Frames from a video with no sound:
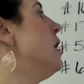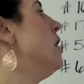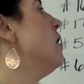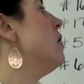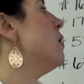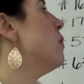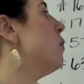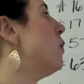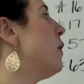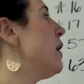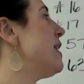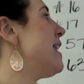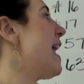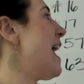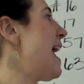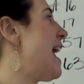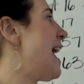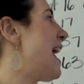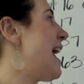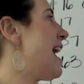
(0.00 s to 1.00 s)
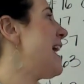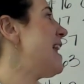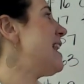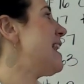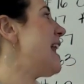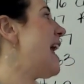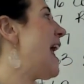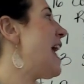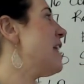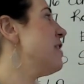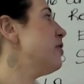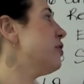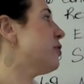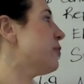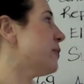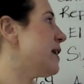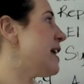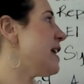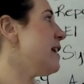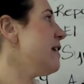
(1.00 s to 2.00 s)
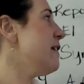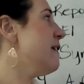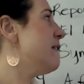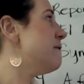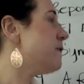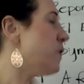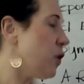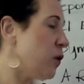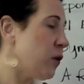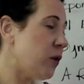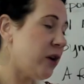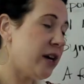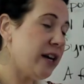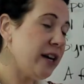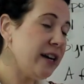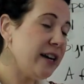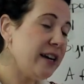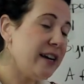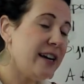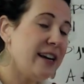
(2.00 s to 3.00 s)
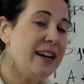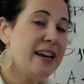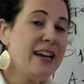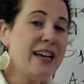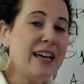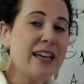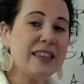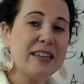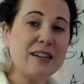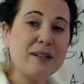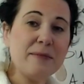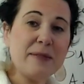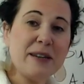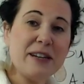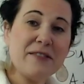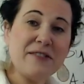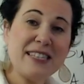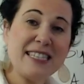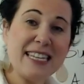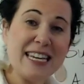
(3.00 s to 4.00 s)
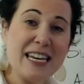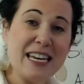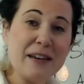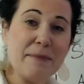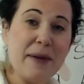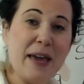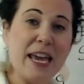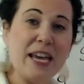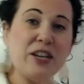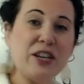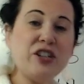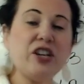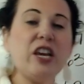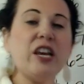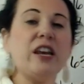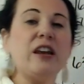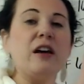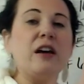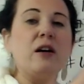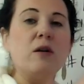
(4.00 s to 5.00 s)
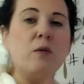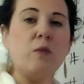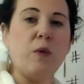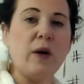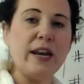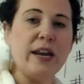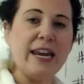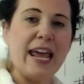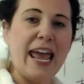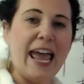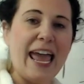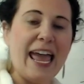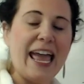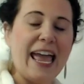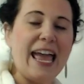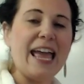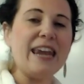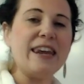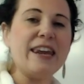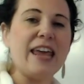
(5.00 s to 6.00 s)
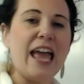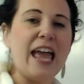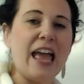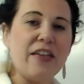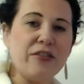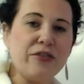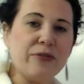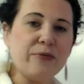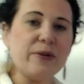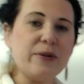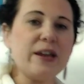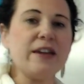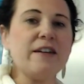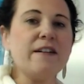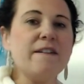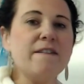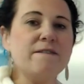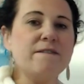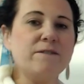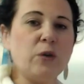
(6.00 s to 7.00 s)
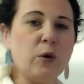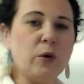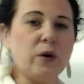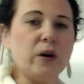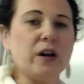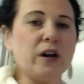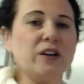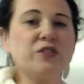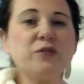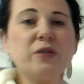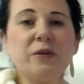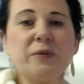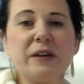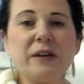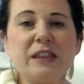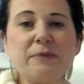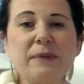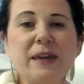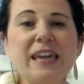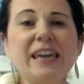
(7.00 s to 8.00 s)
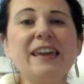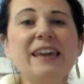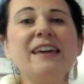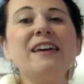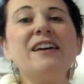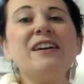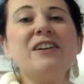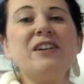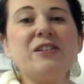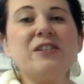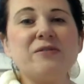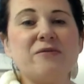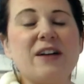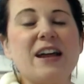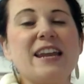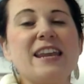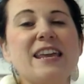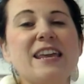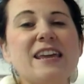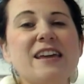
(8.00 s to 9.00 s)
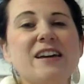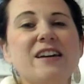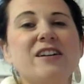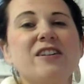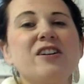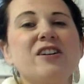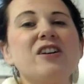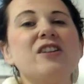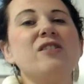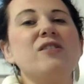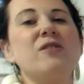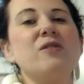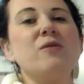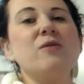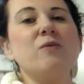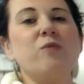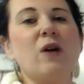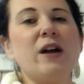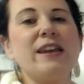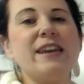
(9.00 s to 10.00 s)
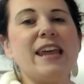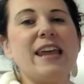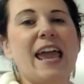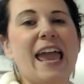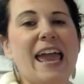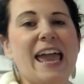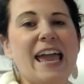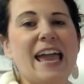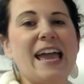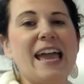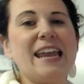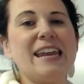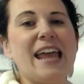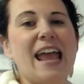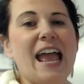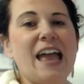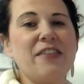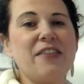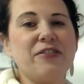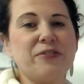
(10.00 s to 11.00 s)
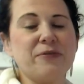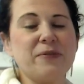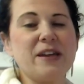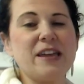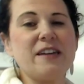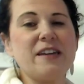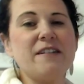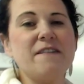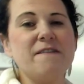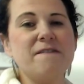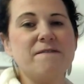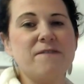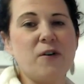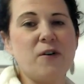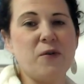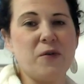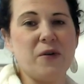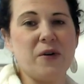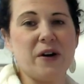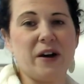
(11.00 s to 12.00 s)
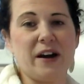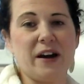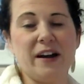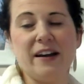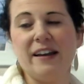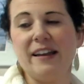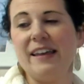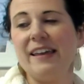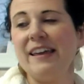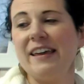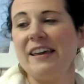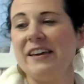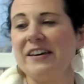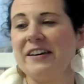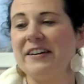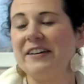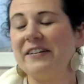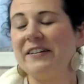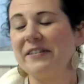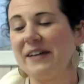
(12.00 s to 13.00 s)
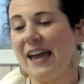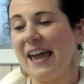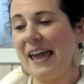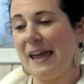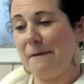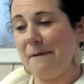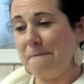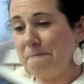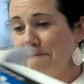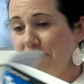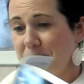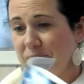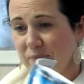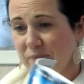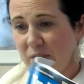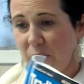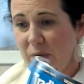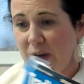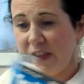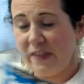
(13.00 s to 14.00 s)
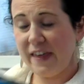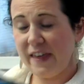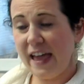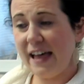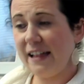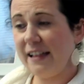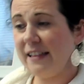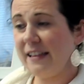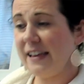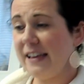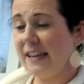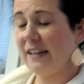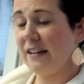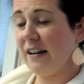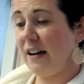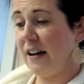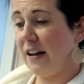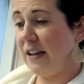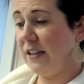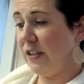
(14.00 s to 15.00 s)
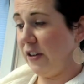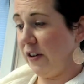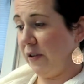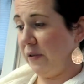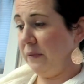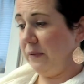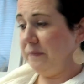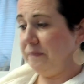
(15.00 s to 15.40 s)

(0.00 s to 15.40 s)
1 and 3, 4. A little bit of syncopation. 1 and 3, 4. Do it with me. Ready, go. 1 and 3, 4. Okay, with El Encanto,